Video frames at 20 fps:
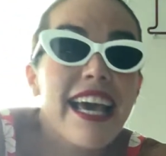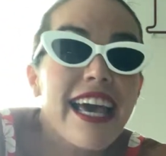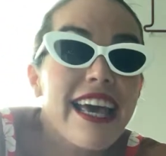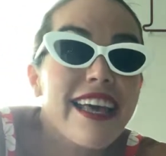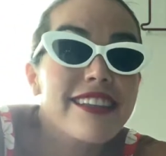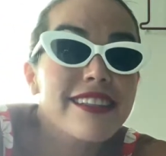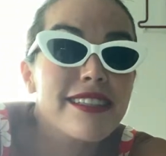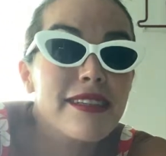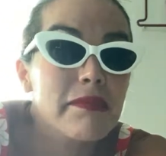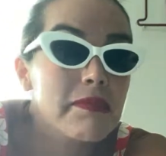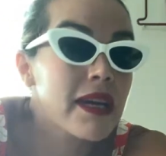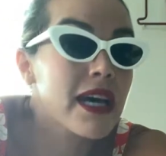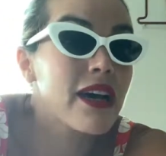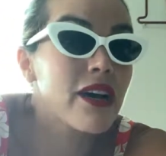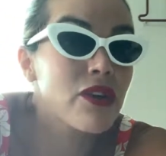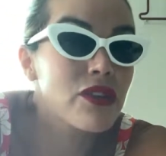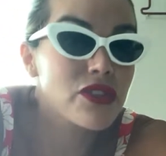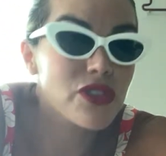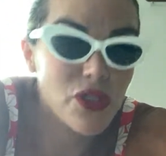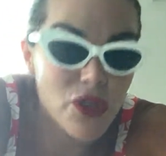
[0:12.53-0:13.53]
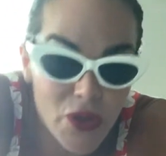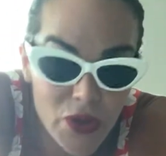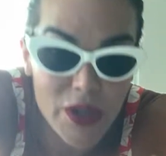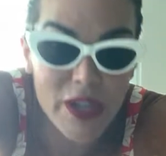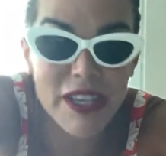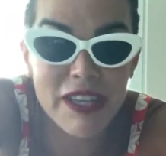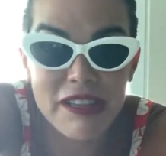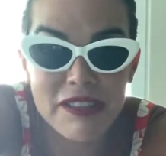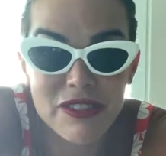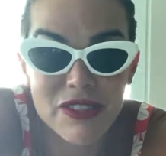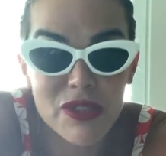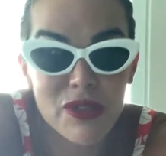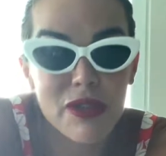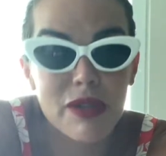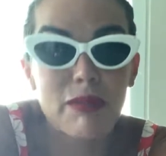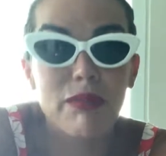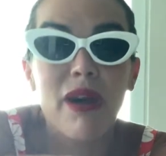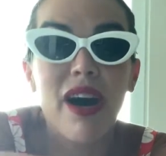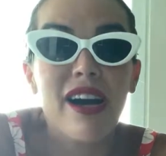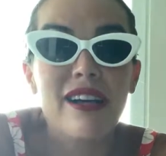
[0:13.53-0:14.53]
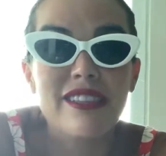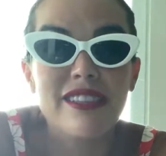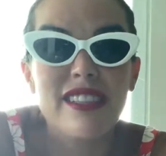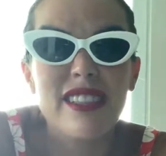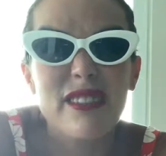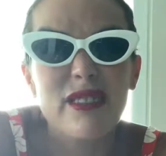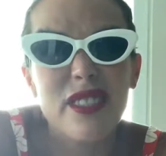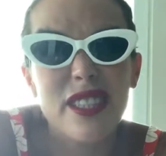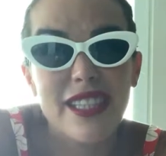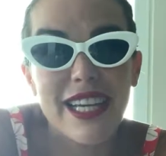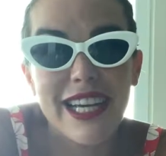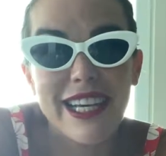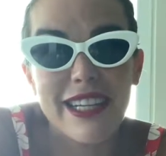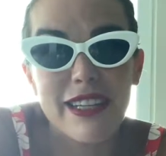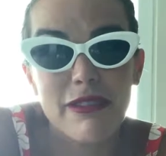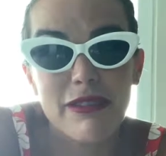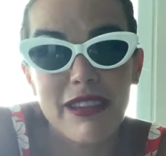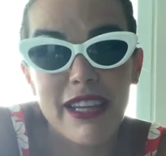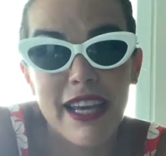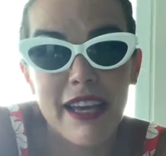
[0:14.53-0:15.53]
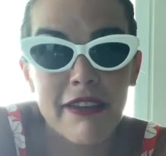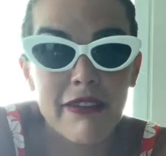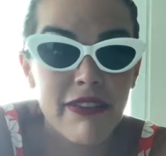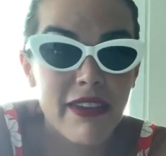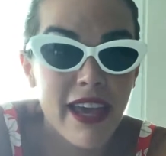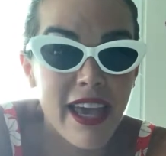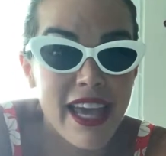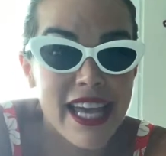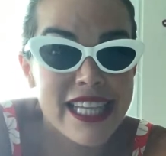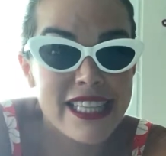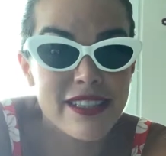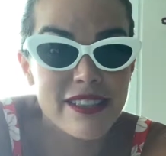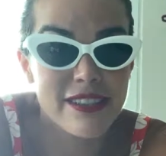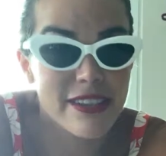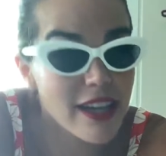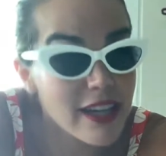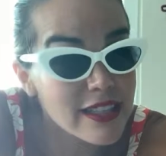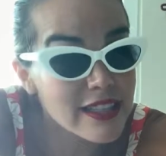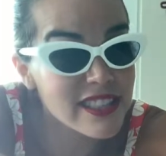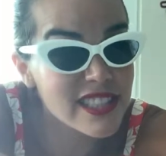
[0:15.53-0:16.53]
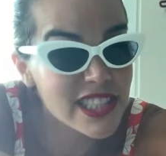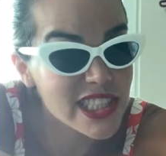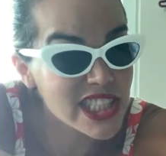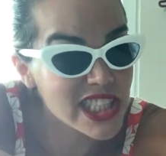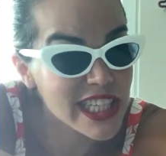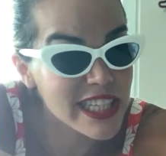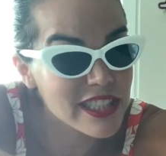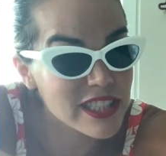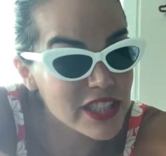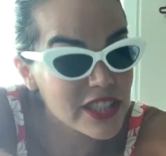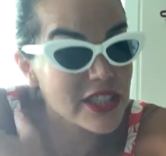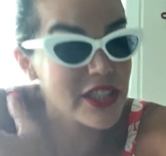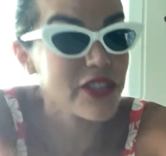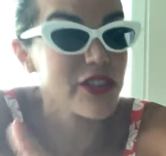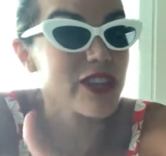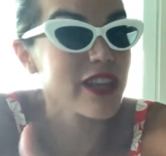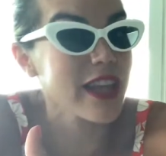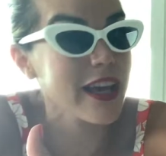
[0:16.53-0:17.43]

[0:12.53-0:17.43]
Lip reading: It's about going into the positive side of life and thus changing your